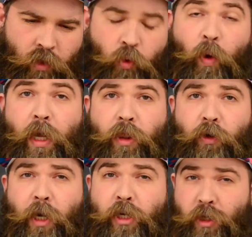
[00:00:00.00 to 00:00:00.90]

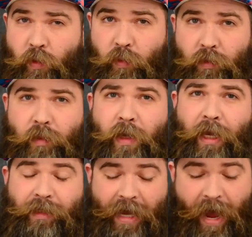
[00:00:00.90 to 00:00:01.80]
2032 to be
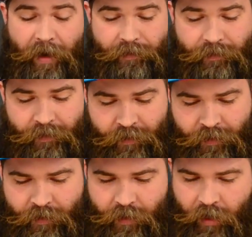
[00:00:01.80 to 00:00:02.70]
exact.
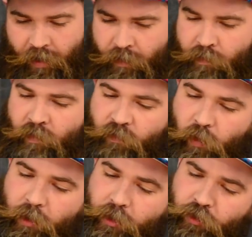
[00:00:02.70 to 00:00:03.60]
Of
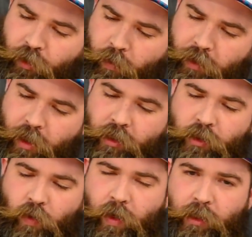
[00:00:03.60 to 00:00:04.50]
course, the trick with these
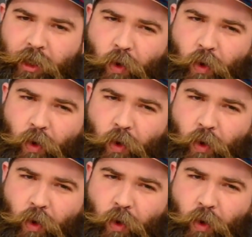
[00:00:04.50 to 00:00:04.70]
is always a